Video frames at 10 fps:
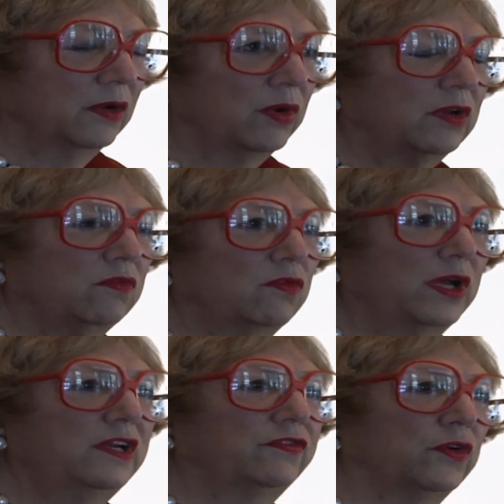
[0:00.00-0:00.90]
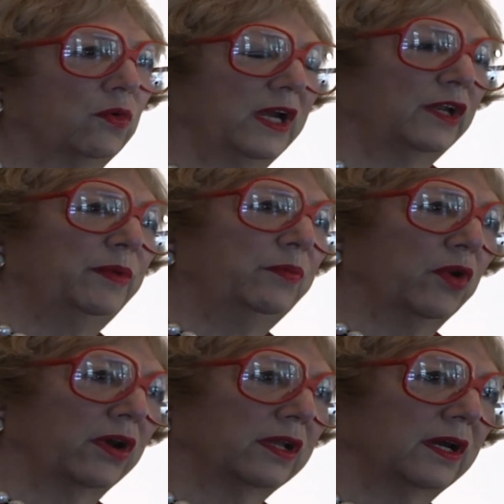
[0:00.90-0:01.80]
What a wonderful way to be
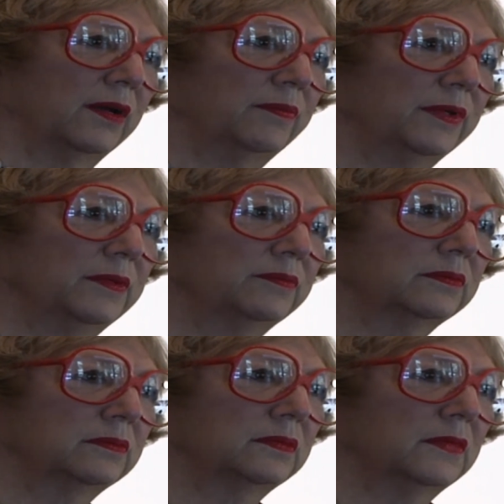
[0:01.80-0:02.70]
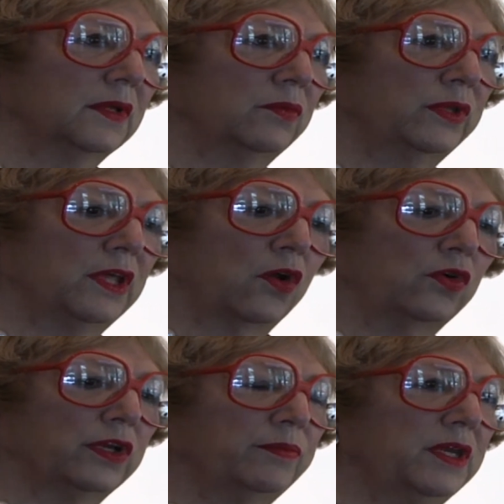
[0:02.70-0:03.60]
brought up, when the whole
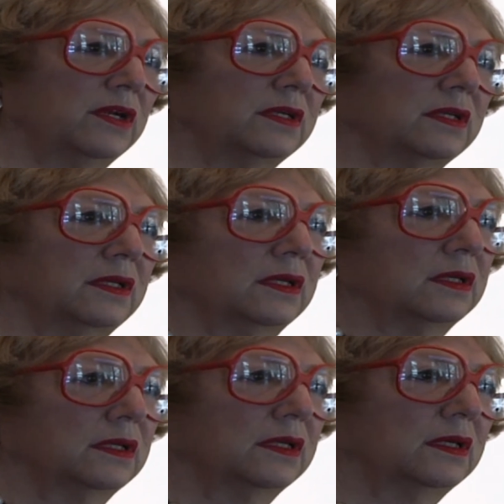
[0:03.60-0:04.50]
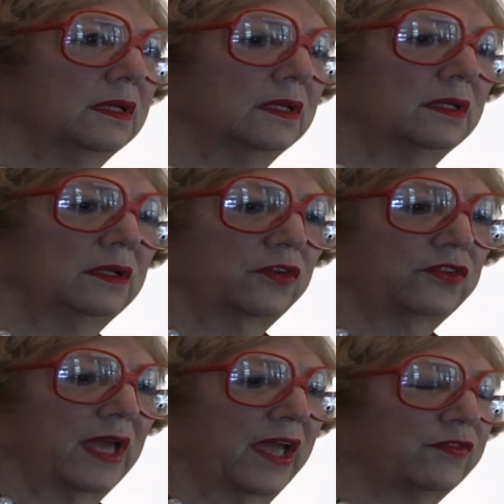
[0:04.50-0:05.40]
community looks
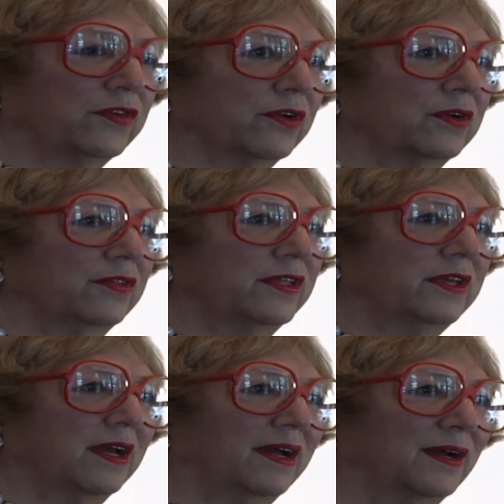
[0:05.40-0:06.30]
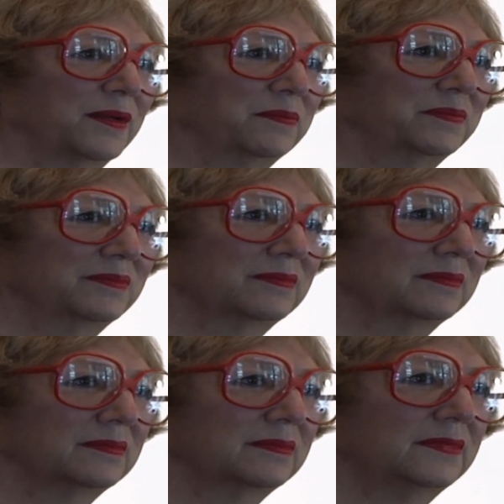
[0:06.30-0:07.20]
after the young,
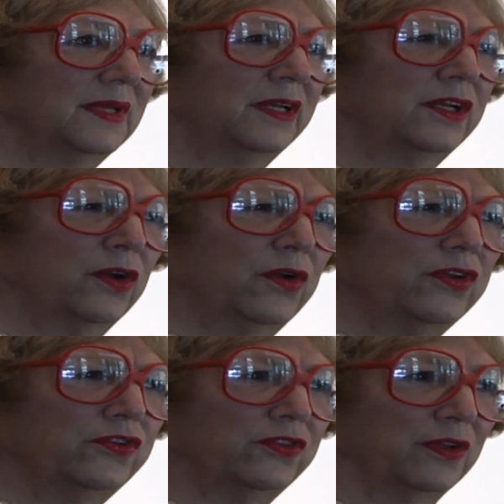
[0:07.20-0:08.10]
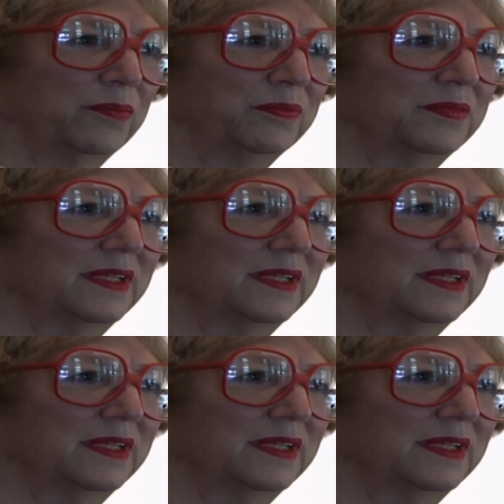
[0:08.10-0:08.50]
encourages them,